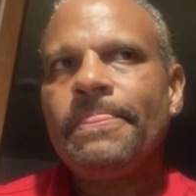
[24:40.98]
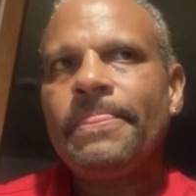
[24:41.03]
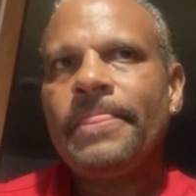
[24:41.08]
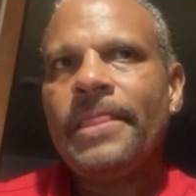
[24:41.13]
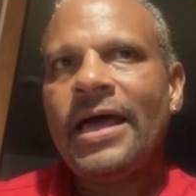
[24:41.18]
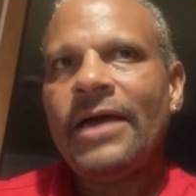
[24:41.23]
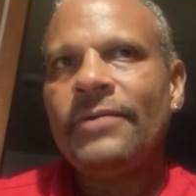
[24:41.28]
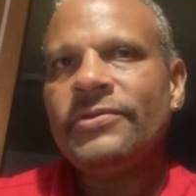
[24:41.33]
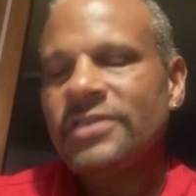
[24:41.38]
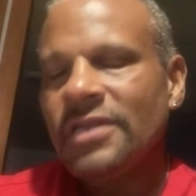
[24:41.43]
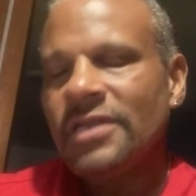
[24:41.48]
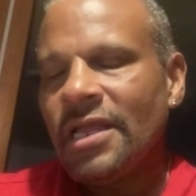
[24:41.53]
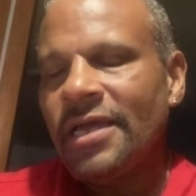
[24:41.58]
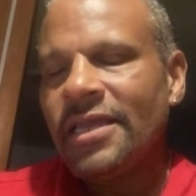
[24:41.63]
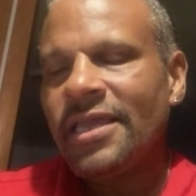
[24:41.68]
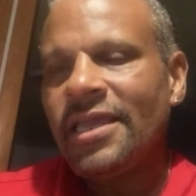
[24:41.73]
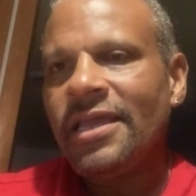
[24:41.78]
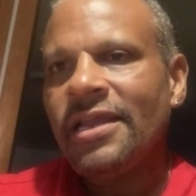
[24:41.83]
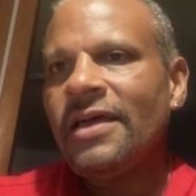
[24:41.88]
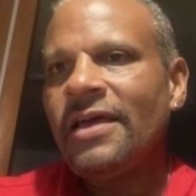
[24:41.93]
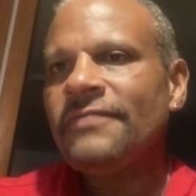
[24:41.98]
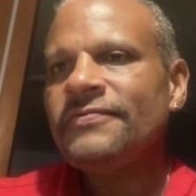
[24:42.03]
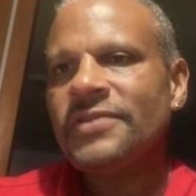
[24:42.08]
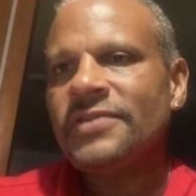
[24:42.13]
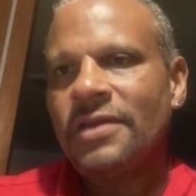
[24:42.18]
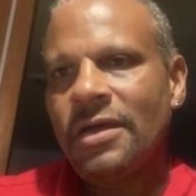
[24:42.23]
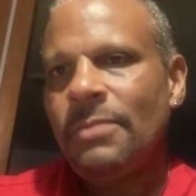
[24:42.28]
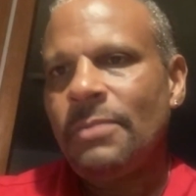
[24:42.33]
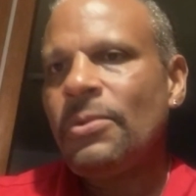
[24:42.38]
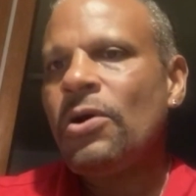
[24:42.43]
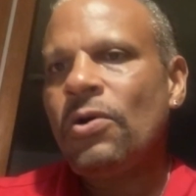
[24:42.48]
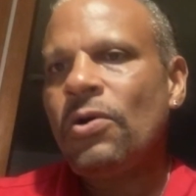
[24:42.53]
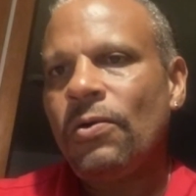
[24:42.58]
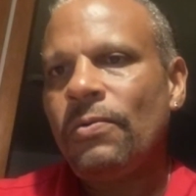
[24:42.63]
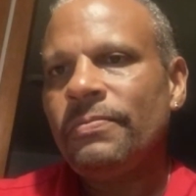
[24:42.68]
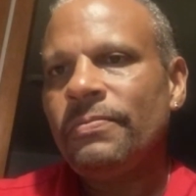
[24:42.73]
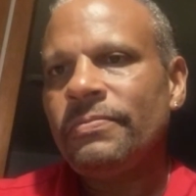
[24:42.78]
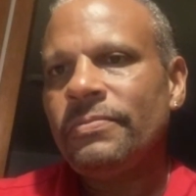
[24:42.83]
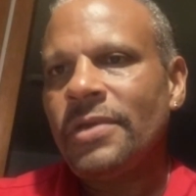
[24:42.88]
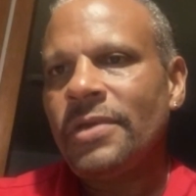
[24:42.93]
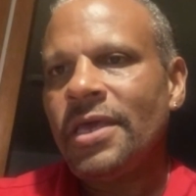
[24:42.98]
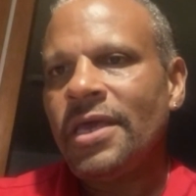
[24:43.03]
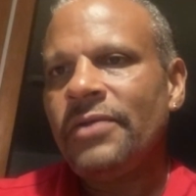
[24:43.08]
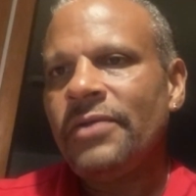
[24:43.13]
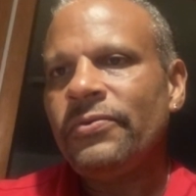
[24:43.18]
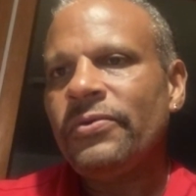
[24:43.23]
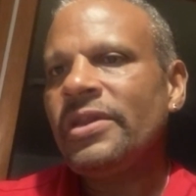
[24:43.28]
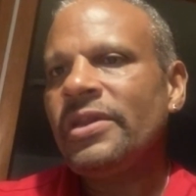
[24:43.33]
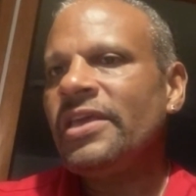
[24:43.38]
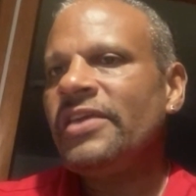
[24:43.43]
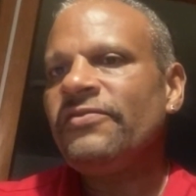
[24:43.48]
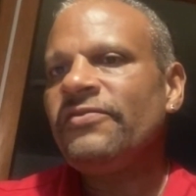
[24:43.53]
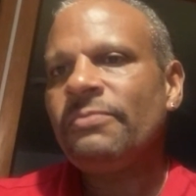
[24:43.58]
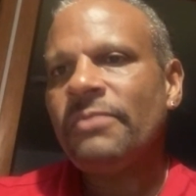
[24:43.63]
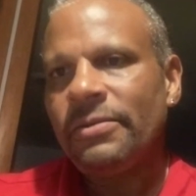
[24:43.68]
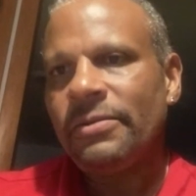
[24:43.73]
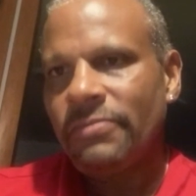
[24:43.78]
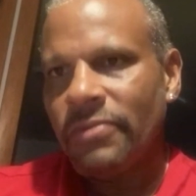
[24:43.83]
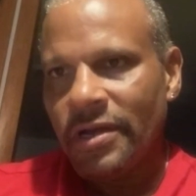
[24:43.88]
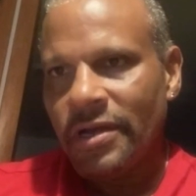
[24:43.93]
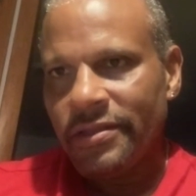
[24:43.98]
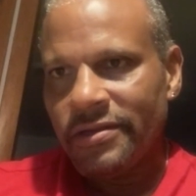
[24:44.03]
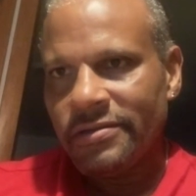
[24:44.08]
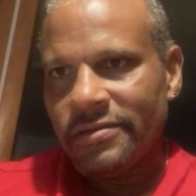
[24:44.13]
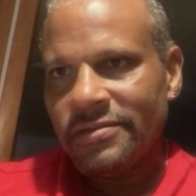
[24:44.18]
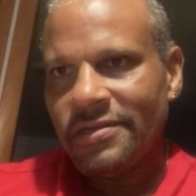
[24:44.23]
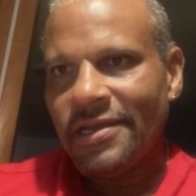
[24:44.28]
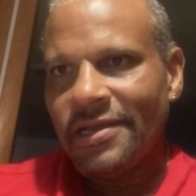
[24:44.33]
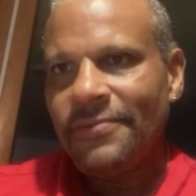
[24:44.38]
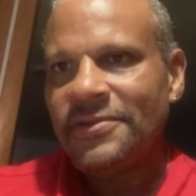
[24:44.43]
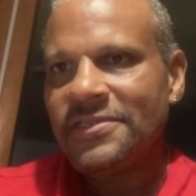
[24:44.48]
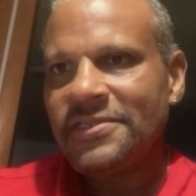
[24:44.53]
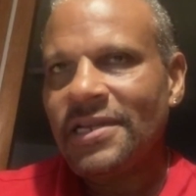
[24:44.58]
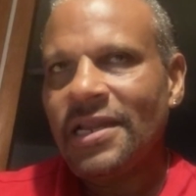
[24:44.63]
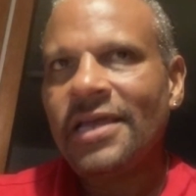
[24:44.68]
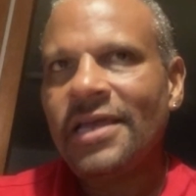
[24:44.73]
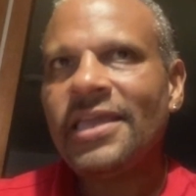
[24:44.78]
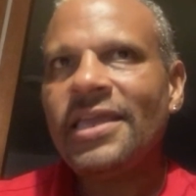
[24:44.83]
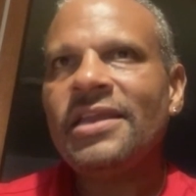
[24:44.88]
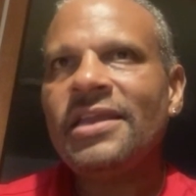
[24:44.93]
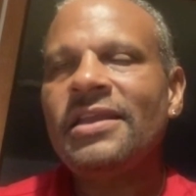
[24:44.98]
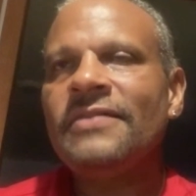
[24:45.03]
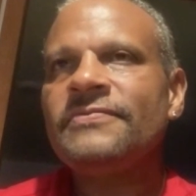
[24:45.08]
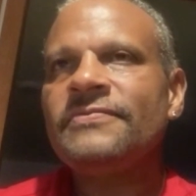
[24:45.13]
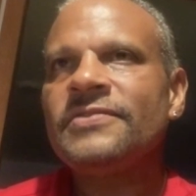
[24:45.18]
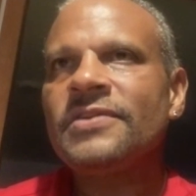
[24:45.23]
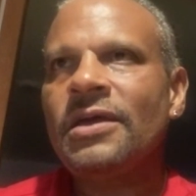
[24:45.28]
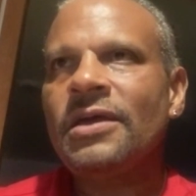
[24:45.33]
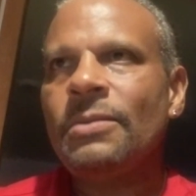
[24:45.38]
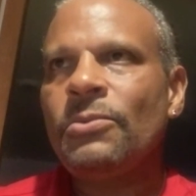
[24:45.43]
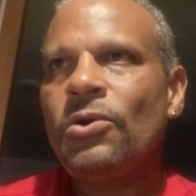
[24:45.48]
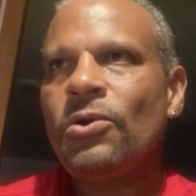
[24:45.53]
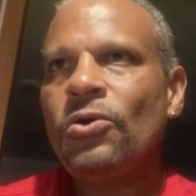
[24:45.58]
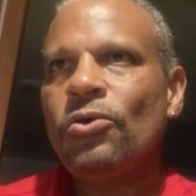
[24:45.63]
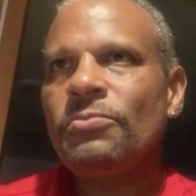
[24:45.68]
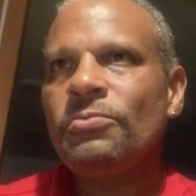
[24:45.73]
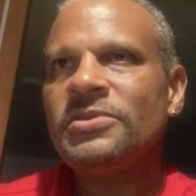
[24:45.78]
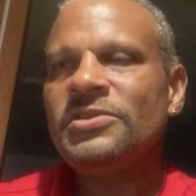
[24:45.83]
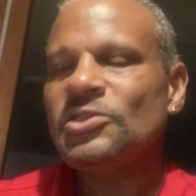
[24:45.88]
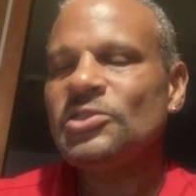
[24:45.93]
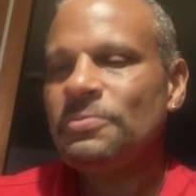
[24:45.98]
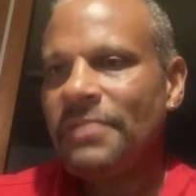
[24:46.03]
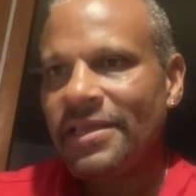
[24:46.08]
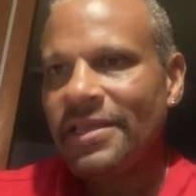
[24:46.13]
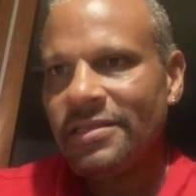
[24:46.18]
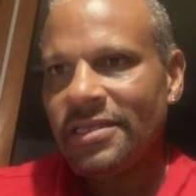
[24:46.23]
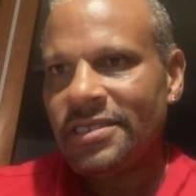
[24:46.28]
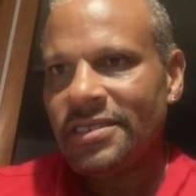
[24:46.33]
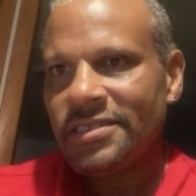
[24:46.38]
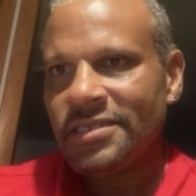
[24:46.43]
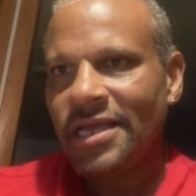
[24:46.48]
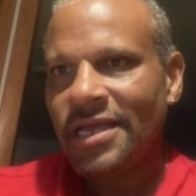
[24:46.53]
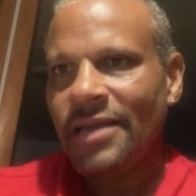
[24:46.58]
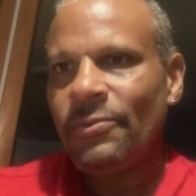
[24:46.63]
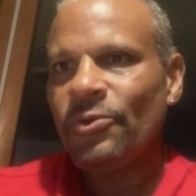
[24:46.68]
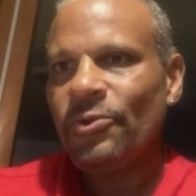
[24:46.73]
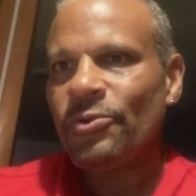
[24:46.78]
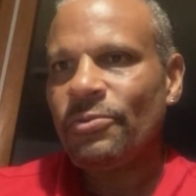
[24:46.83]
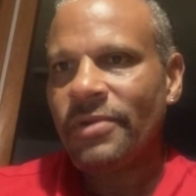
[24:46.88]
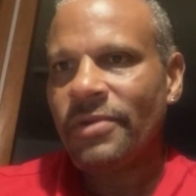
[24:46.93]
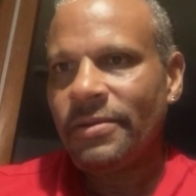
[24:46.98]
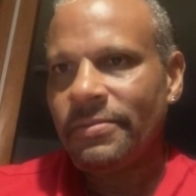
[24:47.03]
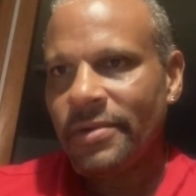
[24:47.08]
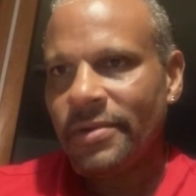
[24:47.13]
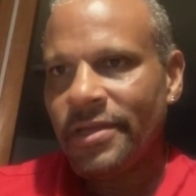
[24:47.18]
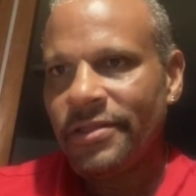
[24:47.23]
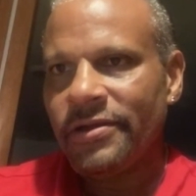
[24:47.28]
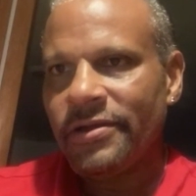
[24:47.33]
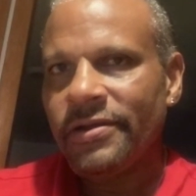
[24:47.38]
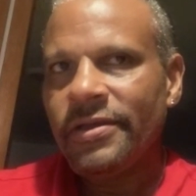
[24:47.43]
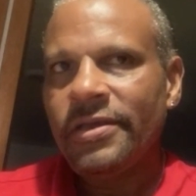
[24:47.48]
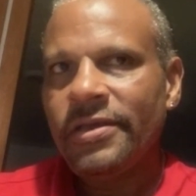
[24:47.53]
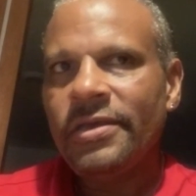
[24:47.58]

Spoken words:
I was lucky enough to come home and relieve my brother. I was lucky enough to come home and spend this time with my mother.